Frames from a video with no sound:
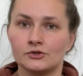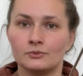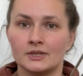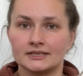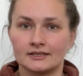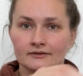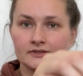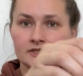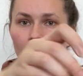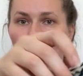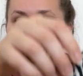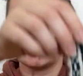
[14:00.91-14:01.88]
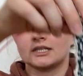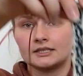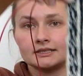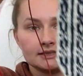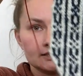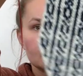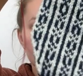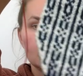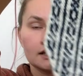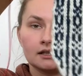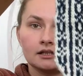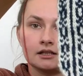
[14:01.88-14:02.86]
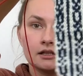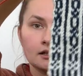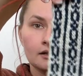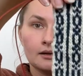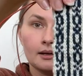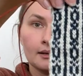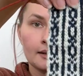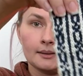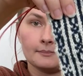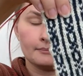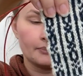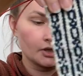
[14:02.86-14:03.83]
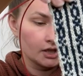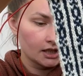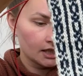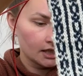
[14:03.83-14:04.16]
Weeks of Socks book.